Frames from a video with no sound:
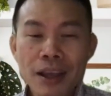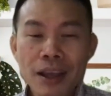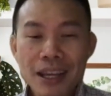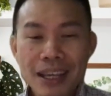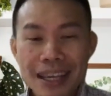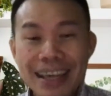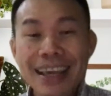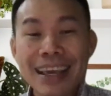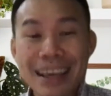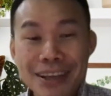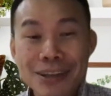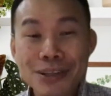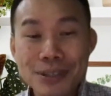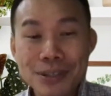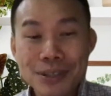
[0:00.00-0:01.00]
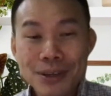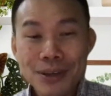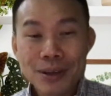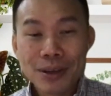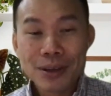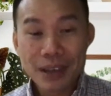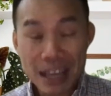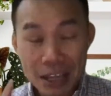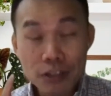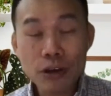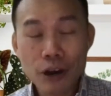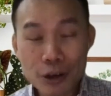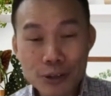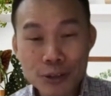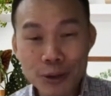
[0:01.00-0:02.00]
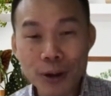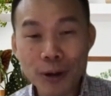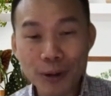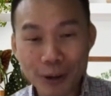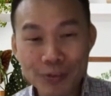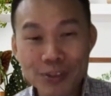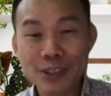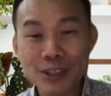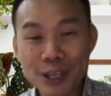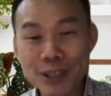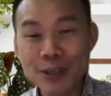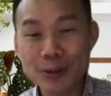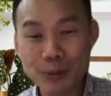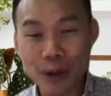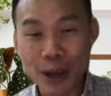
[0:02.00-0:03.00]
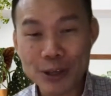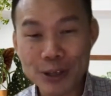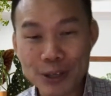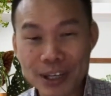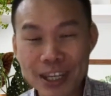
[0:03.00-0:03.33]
he is in control of the situation.